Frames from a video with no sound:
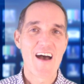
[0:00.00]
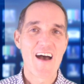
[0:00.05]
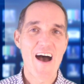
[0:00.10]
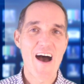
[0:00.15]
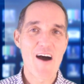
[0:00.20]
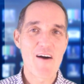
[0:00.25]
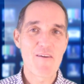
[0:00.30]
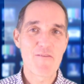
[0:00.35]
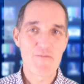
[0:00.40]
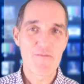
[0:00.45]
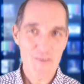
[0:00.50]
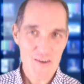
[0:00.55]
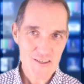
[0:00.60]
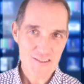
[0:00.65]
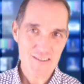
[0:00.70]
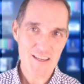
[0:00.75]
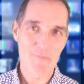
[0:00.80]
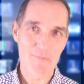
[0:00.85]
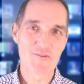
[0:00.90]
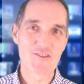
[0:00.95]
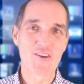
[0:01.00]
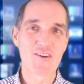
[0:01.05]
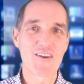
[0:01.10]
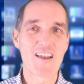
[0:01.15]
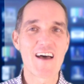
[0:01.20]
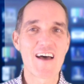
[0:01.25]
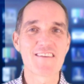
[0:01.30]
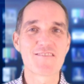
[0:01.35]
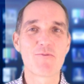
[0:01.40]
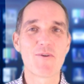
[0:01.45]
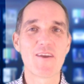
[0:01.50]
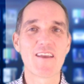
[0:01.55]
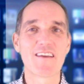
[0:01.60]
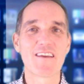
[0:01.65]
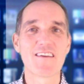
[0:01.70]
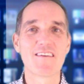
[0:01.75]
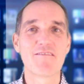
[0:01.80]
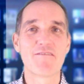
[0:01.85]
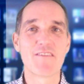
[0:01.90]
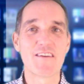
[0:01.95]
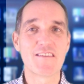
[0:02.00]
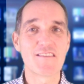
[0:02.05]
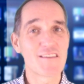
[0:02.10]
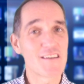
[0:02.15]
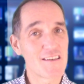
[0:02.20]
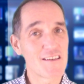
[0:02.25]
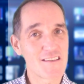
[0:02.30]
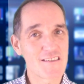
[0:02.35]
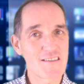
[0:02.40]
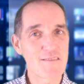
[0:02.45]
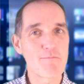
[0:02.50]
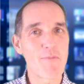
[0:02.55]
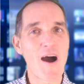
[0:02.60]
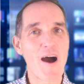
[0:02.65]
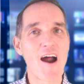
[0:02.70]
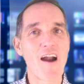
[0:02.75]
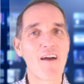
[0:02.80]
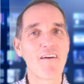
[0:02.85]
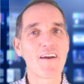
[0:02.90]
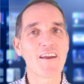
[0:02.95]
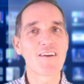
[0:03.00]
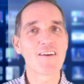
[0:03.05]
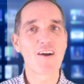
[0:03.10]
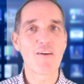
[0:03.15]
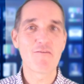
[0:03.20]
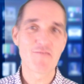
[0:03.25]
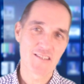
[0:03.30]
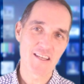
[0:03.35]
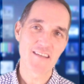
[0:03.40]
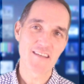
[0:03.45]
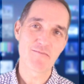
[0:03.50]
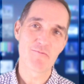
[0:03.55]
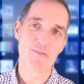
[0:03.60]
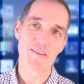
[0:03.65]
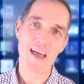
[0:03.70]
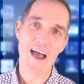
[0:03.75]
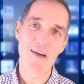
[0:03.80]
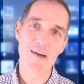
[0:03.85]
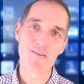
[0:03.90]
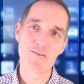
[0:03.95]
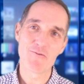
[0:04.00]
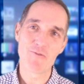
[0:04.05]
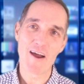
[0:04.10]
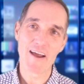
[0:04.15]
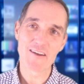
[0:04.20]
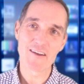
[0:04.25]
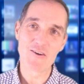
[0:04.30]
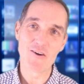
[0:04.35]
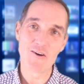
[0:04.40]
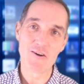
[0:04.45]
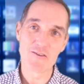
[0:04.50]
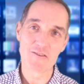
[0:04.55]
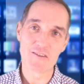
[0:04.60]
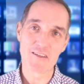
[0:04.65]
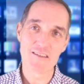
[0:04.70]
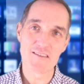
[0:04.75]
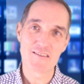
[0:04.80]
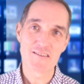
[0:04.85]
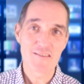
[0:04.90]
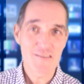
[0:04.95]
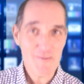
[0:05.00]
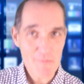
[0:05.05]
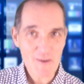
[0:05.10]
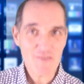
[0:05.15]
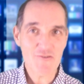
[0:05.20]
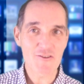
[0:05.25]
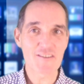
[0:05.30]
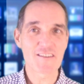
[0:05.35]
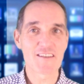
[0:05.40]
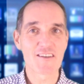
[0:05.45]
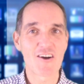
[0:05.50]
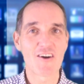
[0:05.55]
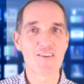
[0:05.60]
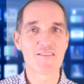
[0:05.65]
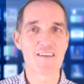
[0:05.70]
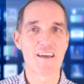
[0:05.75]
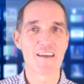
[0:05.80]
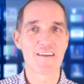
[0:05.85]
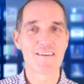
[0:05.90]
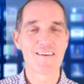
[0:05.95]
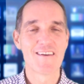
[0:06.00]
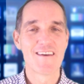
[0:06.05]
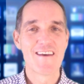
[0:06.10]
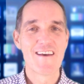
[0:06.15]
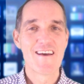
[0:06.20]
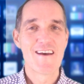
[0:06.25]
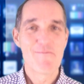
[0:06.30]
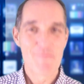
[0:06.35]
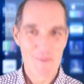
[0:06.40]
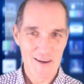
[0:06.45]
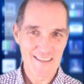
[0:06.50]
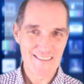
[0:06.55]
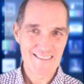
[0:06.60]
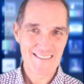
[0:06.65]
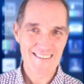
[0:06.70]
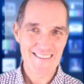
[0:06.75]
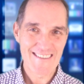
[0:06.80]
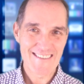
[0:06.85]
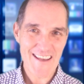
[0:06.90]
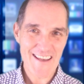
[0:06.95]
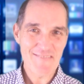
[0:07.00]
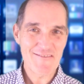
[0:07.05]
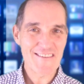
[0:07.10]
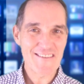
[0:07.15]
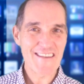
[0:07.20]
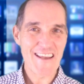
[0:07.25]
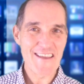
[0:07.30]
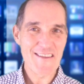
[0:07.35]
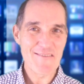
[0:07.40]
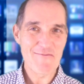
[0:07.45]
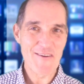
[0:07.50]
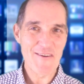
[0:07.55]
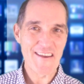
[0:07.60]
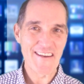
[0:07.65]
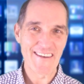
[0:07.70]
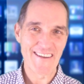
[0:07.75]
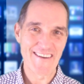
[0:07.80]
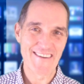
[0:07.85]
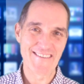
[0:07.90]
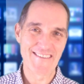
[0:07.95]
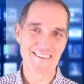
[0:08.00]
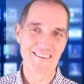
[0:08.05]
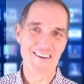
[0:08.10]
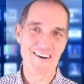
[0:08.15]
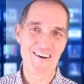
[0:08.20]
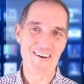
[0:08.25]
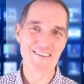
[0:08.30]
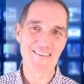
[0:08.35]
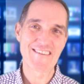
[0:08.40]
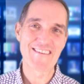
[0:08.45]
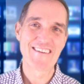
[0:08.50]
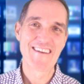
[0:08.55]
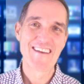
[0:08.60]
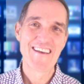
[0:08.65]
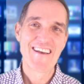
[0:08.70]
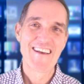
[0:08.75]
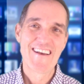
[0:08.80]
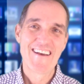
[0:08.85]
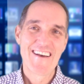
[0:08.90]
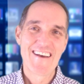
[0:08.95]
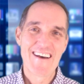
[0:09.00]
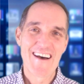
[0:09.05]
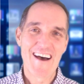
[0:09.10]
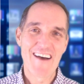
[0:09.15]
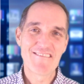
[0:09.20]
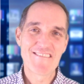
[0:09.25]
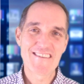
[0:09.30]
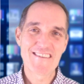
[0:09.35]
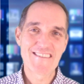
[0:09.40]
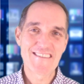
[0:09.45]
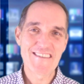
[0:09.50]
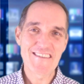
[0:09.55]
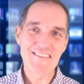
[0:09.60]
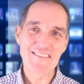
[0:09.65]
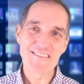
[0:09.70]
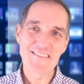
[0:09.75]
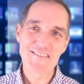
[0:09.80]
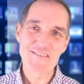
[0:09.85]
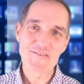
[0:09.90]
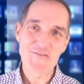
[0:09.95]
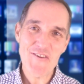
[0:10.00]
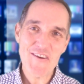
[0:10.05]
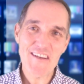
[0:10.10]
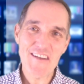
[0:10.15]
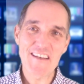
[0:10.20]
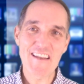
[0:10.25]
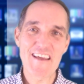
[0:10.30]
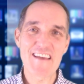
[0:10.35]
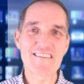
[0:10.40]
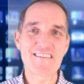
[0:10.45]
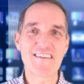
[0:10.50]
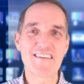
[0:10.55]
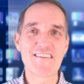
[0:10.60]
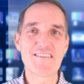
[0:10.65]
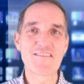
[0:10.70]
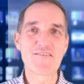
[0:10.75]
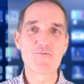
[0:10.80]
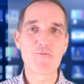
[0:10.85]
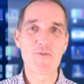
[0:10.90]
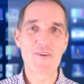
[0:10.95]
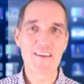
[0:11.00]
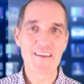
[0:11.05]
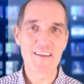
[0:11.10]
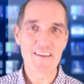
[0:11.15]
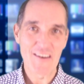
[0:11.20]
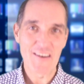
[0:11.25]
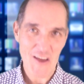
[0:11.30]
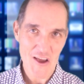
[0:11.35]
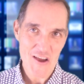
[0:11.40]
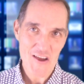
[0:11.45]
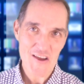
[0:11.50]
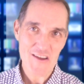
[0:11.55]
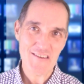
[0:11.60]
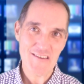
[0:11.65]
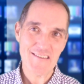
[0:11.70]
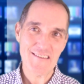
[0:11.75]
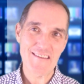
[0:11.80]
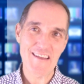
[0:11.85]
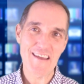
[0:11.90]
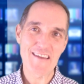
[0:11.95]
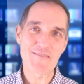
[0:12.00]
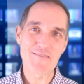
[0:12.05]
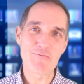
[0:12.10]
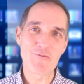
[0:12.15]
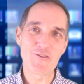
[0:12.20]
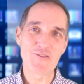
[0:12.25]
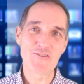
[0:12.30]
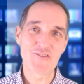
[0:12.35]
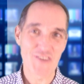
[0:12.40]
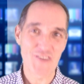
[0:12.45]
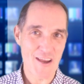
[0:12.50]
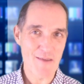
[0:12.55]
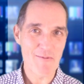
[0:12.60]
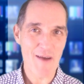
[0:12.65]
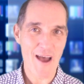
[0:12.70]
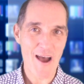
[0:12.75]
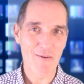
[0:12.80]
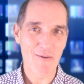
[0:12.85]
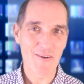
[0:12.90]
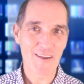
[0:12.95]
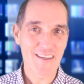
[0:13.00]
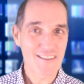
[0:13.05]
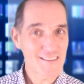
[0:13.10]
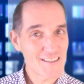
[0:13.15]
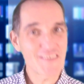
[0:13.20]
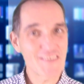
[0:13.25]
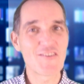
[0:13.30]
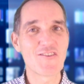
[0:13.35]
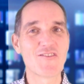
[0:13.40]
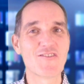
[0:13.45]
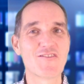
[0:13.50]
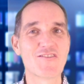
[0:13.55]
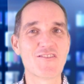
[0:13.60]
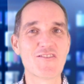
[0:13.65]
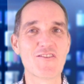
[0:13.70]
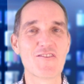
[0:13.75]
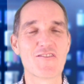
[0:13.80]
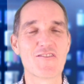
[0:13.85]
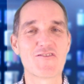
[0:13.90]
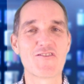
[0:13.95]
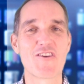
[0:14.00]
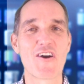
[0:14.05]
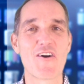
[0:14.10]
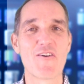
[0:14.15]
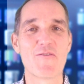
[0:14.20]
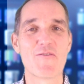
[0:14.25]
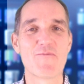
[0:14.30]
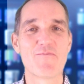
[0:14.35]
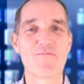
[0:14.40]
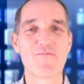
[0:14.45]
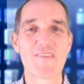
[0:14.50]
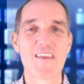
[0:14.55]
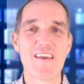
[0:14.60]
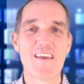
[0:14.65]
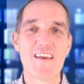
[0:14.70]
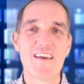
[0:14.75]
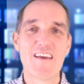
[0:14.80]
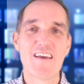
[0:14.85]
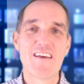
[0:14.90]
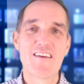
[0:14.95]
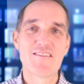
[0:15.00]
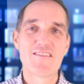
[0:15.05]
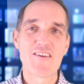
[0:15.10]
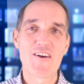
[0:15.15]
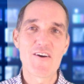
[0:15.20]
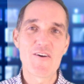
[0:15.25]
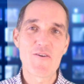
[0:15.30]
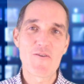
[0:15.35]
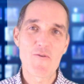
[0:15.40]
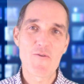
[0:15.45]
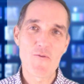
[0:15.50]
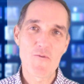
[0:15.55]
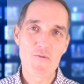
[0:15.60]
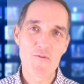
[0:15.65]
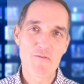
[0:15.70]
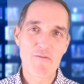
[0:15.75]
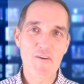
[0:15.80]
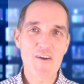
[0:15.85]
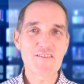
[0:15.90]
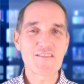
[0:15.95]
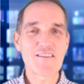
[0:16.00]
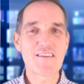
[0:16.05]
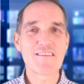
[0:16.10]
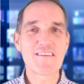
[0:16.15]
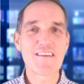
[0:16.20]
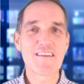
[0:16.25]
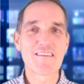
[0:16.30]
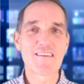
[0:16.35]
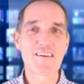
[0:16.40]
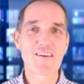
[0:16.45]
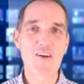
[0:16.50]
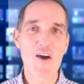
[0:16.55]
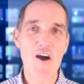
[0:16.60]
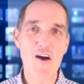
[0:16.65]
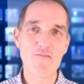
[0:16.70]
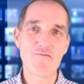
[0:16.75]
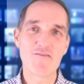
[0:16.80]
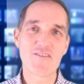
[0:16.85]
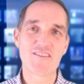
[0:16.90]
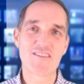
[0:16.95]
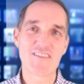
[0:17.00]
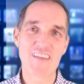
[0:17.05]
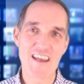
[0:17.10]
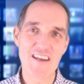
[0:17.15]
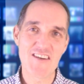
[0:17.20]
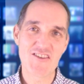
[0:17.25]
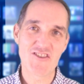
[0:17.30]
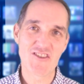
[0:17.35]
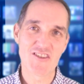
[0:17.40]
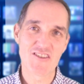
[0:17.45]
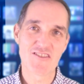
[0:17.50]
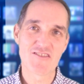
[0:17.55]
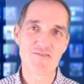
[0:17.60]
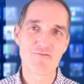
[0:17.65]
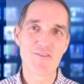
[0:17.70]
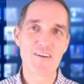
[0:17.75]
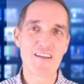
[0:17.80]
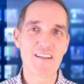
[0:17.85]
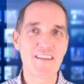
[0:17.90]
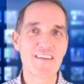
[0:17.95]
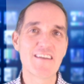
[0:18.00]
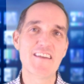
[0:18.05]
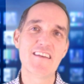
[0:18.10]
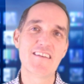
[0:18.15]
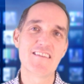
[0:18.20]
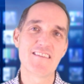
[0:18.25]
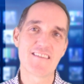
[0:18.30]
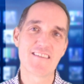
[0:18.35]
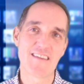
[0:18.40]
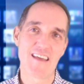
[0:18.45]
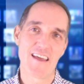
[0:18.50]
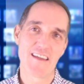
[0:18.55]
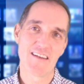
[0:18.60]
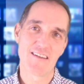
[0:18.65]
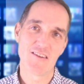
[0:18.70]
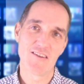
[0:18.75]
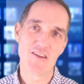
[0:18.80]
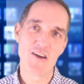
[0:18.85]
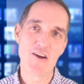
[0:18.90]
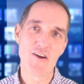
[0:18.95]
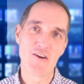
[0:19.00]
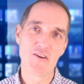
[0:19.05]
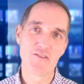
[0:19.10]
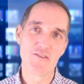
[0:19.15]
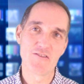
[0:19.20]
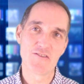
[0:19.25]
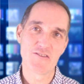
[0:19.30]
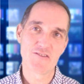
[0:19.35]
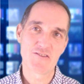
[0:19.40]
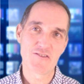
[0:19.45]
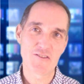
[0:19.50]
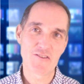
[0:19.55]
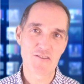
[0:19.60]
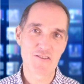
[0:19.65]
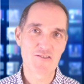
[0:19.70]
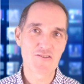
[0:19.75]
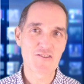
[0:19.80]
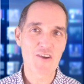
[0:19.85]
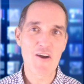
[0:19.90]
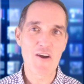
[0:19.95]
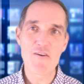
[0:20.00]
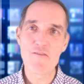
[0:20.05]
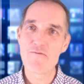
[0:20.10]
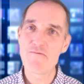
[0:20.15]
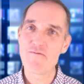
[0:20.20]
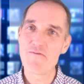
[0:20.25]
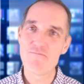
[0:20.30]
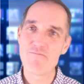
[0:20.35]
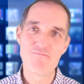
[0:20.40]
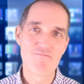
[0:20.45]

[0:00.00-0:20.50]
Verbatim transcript: Our first episode last week featured an inspiring conversation with Howard Rheingold and some interesting content, but it's safe to say that we learned a lot. I've distilled three lessons we learned that will shape how we continue to do the show. So first is that the conversations really need to stand alone. The show